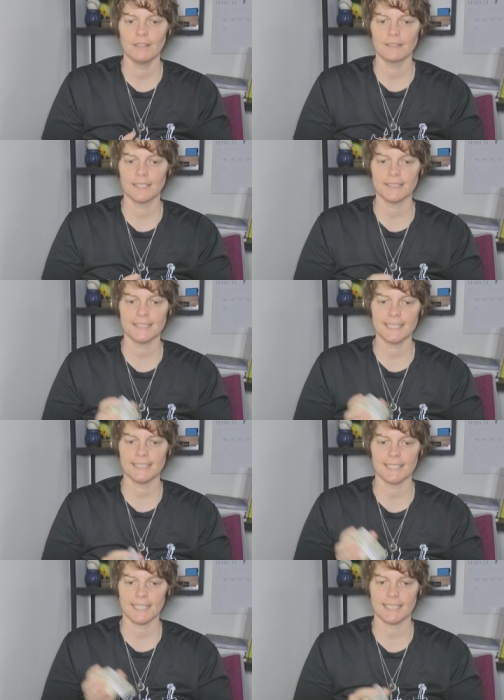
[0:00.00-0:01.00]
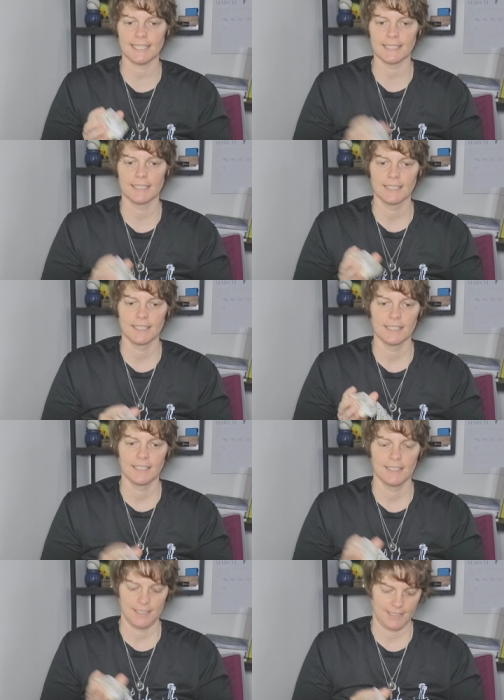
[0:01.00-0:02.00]
Gotcha, gotcha, gotcha.
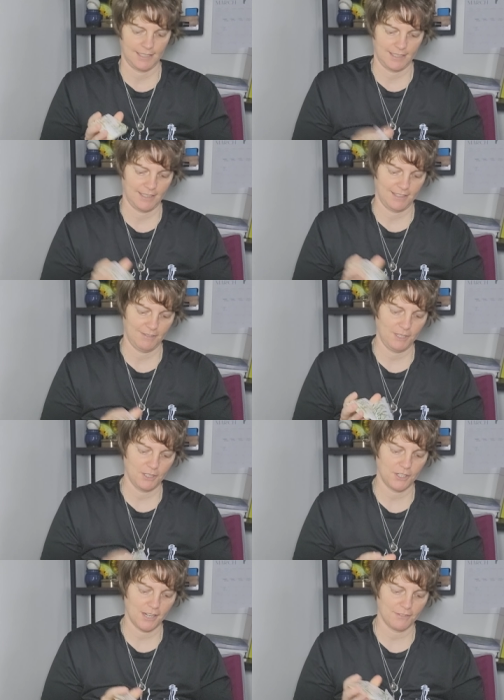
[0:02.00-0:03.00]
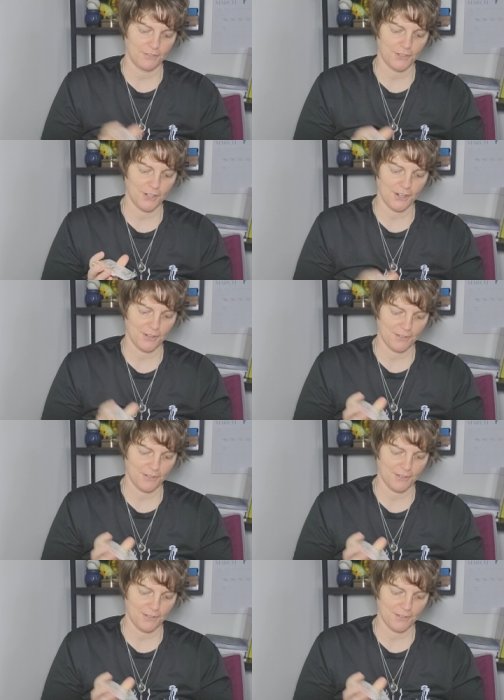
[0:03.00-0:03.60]
What else you got for Virgo?